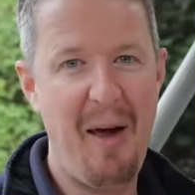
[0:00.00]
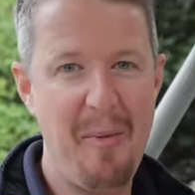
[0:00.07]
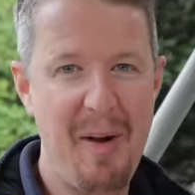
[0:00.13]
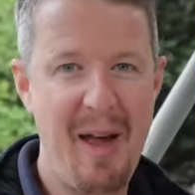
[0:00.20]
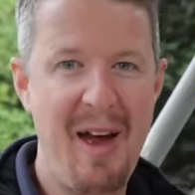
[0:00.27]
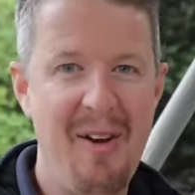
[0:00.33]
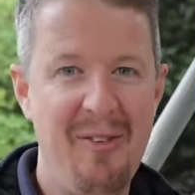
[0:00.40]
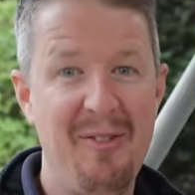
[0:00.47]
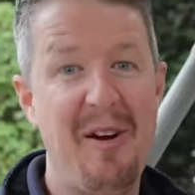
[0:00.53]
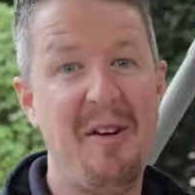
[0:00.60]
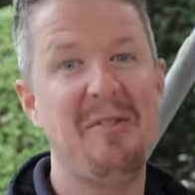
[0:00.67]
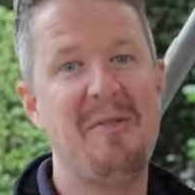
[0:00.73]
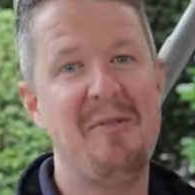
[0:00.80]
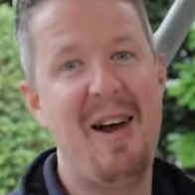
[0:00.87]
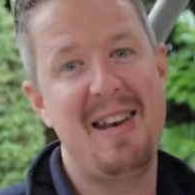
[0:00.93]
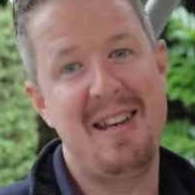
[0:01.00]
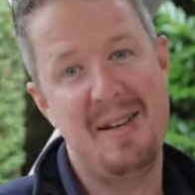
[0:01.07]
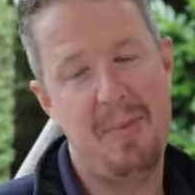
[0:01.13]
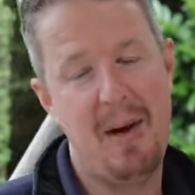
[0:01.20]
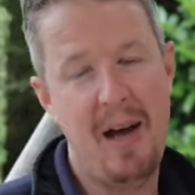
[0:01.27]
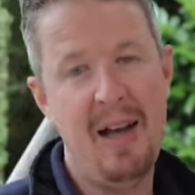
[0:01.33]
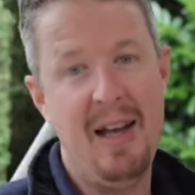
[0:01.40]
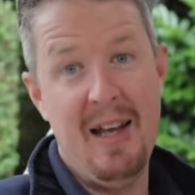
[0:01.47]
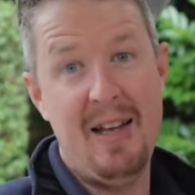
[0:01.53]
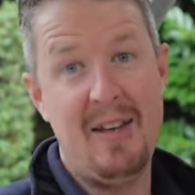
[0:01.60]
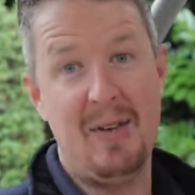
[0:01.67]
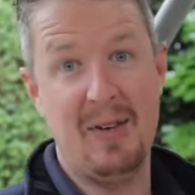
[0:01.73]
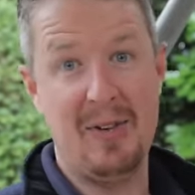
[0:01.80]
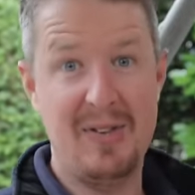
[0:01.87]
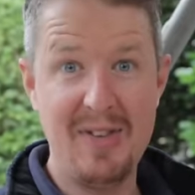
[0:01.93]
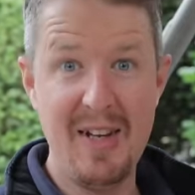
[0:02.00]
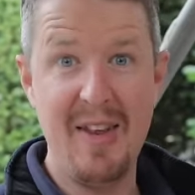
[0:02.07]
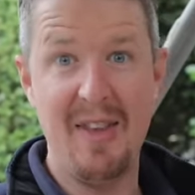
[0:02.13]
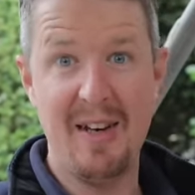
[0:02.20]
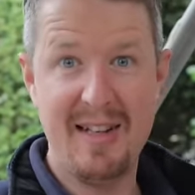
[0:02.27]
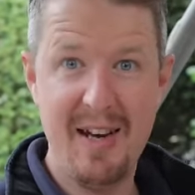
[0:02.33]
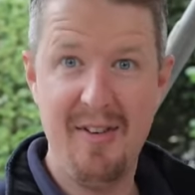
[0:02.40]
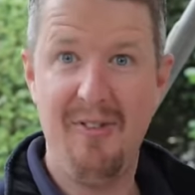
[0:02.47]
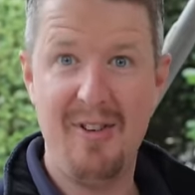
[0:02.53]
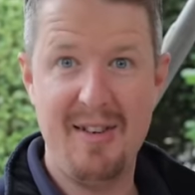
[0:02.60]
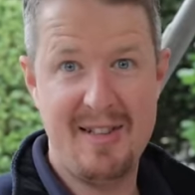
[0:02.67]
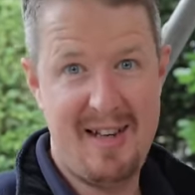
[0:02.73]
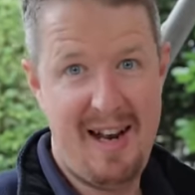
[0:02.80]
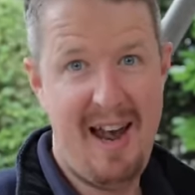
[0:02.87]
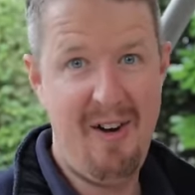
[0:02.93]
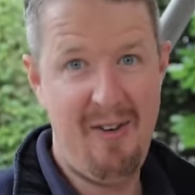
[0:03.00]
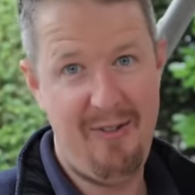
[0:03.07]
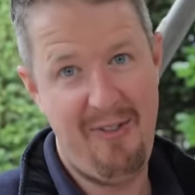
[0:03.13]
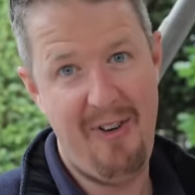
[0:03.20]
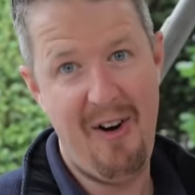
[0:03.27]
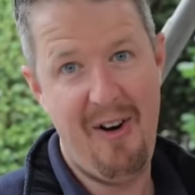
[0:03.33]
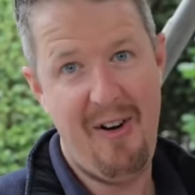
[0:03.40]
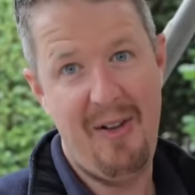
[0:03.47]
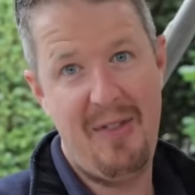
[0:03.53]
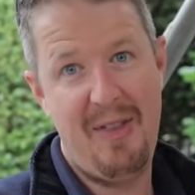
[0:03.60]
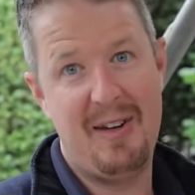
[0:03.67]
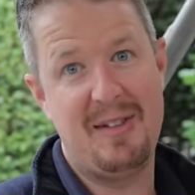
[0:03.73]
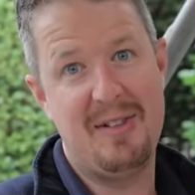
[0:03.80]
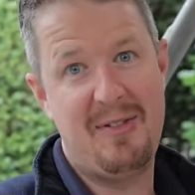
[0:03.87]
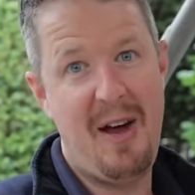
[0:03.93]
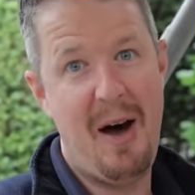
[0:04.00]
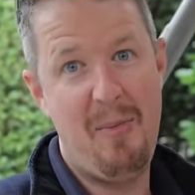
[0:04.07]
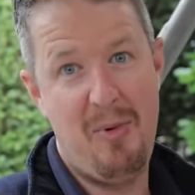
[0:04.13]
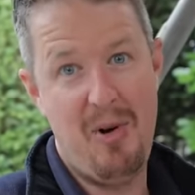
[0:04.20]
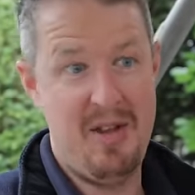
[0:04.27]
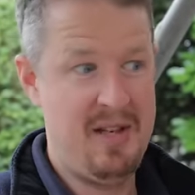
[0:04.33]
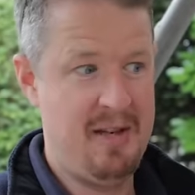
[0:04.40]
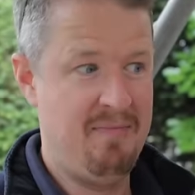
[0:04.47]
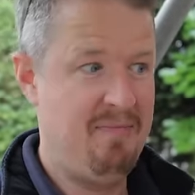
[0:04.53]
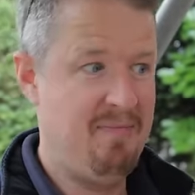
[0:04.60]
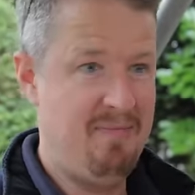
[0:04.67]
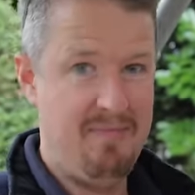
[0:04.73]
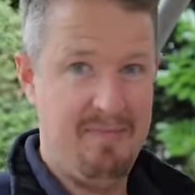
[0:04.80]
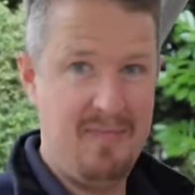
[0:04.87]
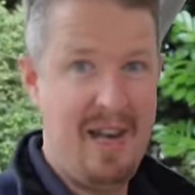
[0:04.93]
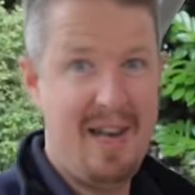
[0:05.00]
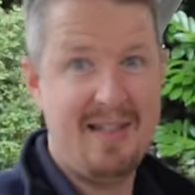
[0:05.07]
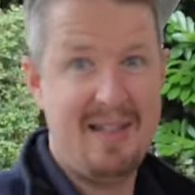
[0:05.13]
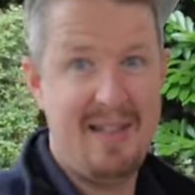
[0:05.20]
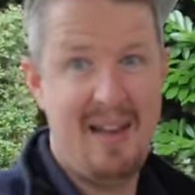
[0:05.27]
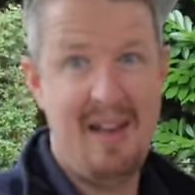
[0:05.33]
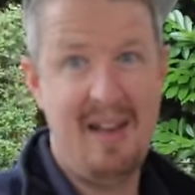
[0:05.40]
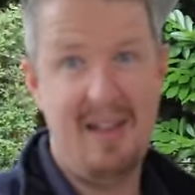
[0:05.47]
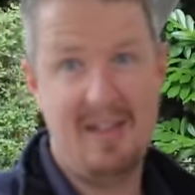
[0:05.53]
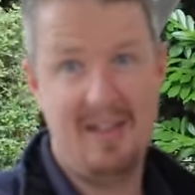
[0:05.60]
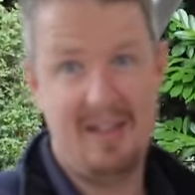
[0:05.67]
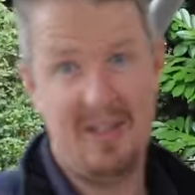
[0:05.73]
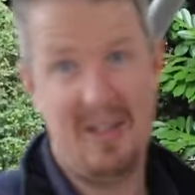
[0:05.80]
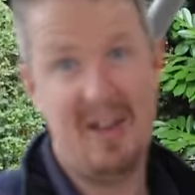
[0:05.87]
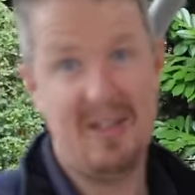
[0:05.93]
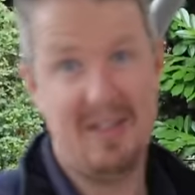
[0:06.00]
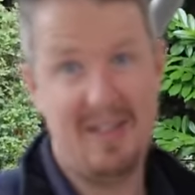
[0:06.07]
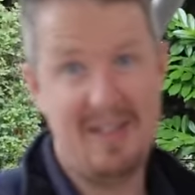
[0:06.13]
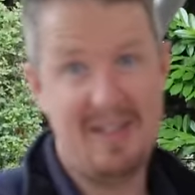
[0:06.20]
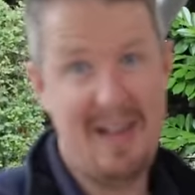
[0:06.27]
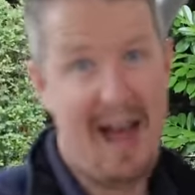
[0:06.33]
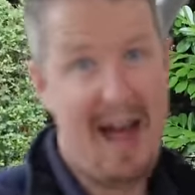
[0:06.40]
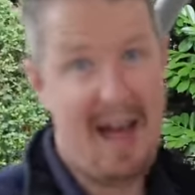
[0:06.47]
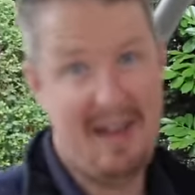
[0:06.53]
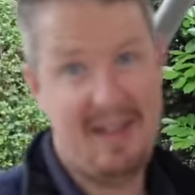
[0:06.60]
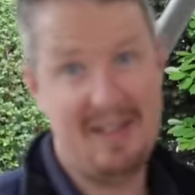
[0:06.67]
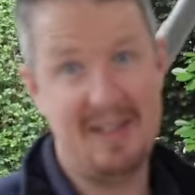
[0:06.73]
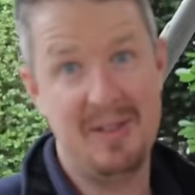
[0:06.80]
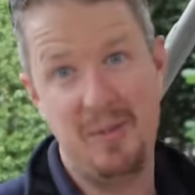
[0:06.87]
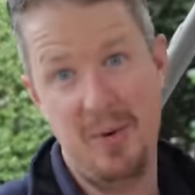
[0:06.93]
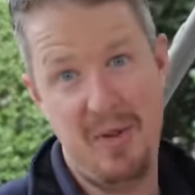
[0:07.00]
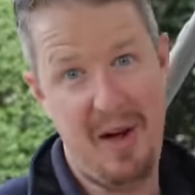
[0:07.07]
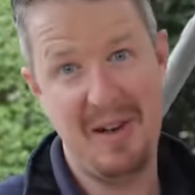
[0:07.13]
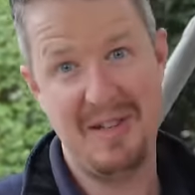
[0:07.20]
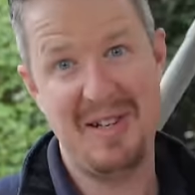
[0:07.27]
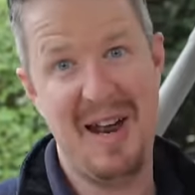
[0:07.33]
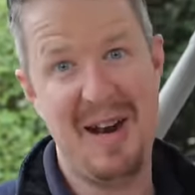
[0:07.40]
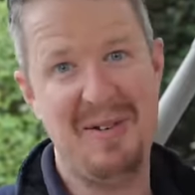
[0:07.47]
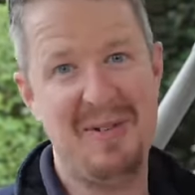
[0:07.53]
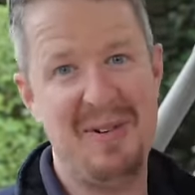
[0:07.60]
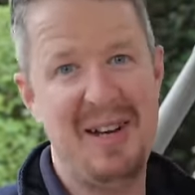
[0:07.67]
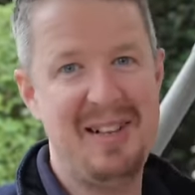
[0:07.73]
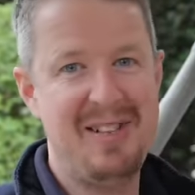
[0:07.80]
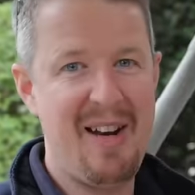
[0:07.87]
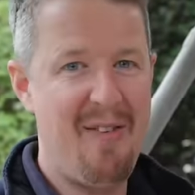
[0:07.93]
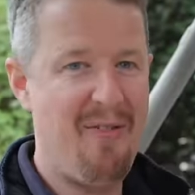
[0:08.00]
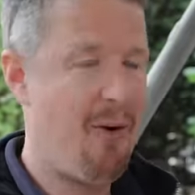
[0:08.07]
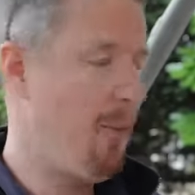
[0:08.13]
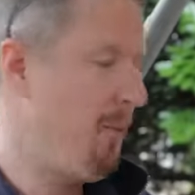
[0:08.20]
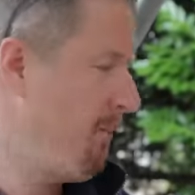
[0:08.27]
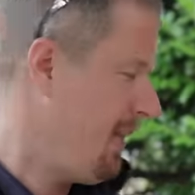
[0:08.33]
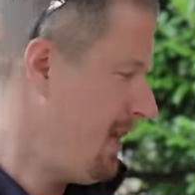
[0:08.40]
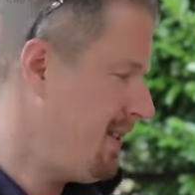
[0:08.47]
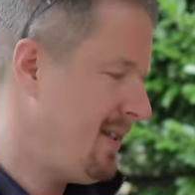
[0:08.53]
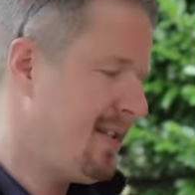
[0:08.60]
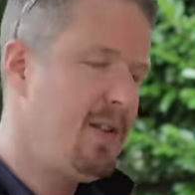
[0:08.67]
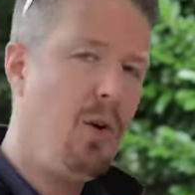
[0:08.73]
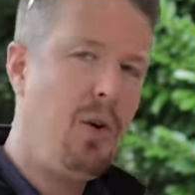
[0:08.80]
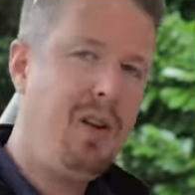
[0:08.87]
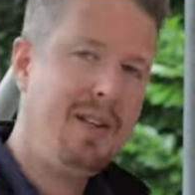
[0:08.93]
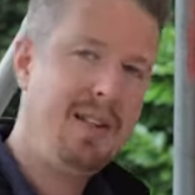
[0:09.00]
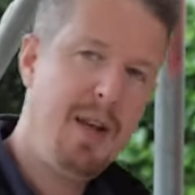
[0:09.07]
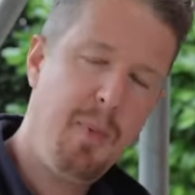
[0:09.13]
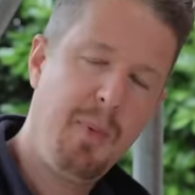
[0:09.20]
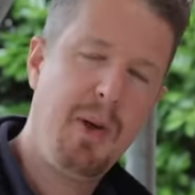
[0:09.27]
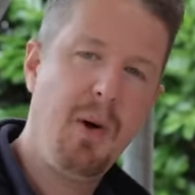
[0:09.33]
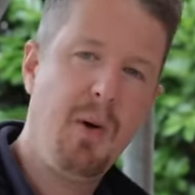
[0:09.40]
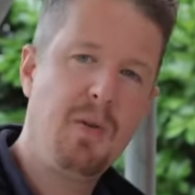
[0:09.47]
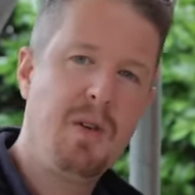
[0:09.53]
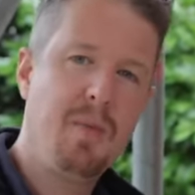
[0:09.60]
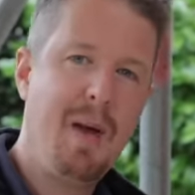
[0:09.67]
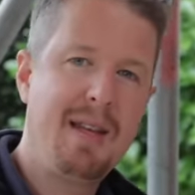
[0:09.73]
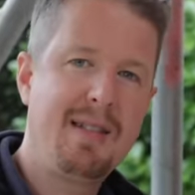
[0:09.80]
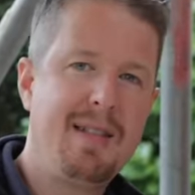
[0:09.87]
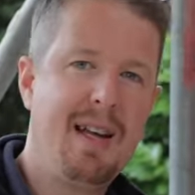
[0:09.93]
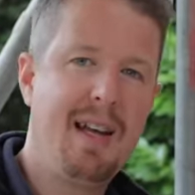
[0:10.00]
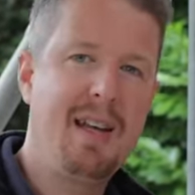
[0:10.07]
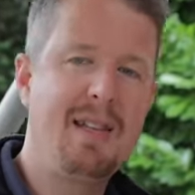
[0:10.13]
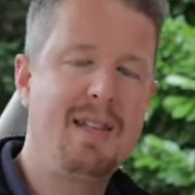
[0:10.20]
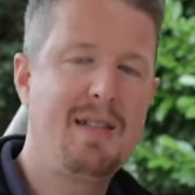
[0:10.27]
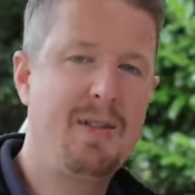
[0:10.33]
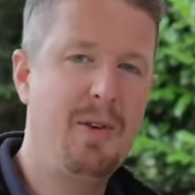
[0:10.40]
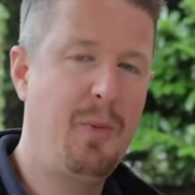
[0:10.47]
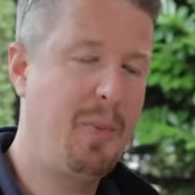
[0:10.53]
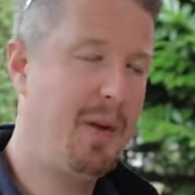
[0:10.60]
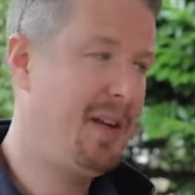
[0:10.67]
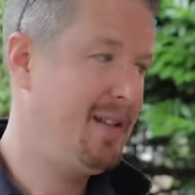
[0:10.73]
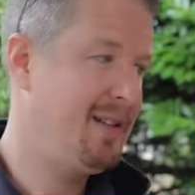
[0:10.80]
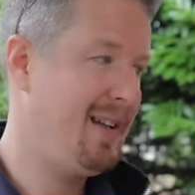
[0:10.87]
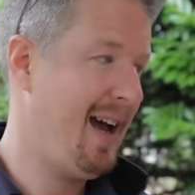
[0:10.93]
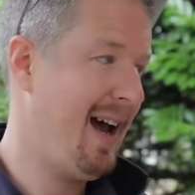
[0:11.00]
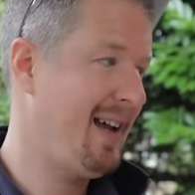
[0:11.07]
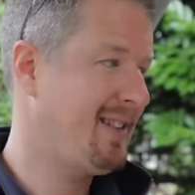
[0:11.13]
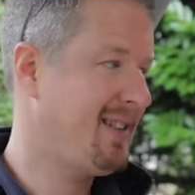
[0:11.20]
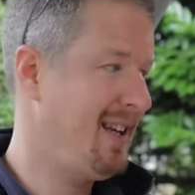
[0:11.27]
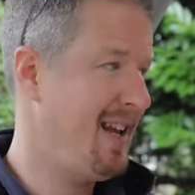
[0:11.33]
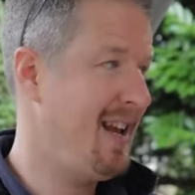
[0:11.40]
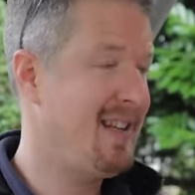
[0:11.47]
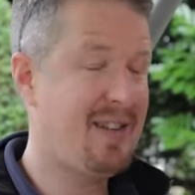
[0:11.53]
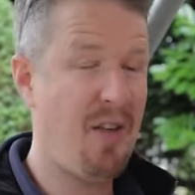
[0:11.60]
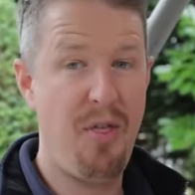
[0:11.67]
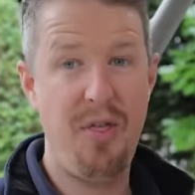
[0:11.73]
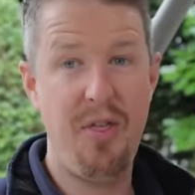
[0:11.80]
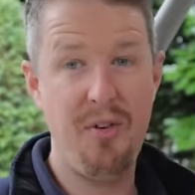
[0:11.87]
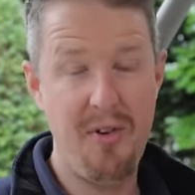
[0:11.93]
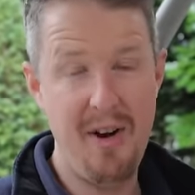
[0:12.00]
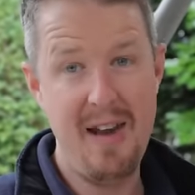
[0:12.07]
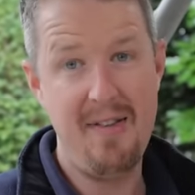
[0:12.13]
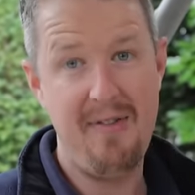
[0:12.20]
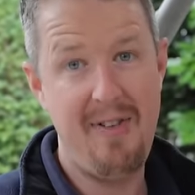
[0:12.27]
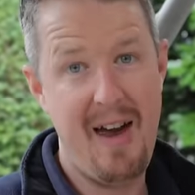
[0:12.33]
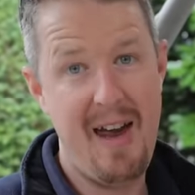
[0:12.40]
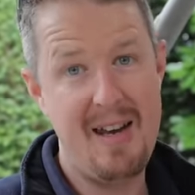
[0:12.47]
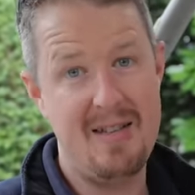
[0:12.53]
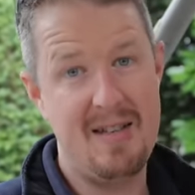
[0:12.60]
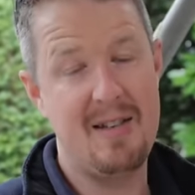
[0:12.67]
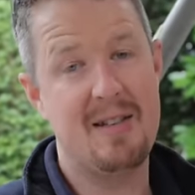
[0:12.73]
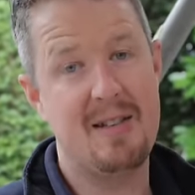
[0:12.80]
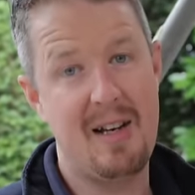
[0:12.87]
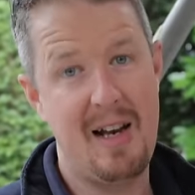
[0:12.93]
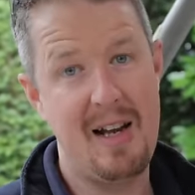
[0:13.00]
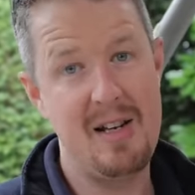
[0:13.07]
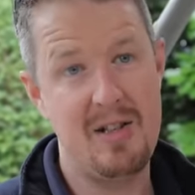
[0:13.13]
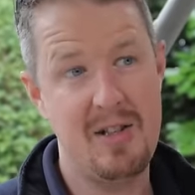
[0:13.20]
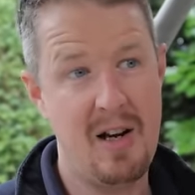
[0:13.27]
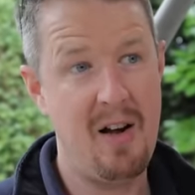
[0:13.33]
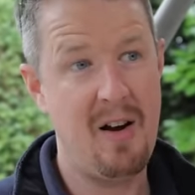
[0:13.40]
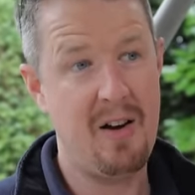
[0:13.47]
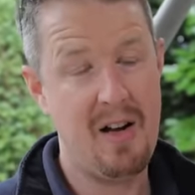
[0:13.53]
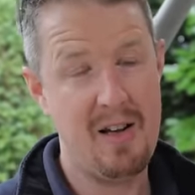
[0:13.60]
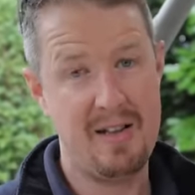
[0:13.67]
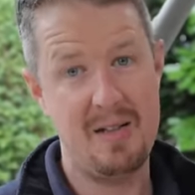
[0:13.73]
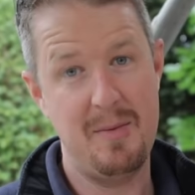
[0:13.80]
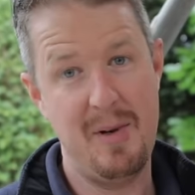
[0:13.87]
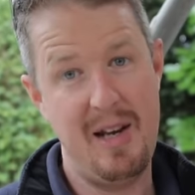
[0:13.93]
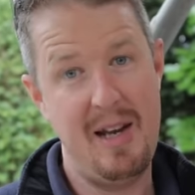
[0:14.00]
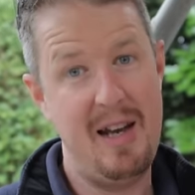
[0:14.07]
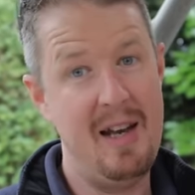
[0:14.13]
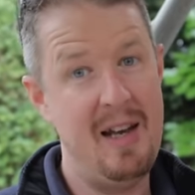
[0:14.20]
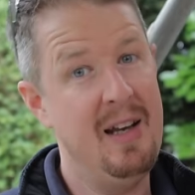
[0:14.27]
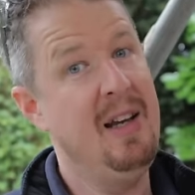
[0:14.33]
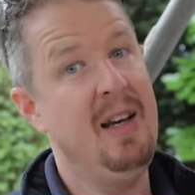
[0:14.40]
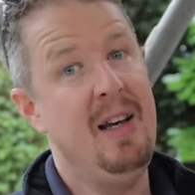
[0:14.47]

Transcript: little bit rough and ready, but you'll see the difference in how far things have come with Tesla chargers and with our channel in general. This is not your typical domestic install, because actually it's a three-phase installation. Our customer here,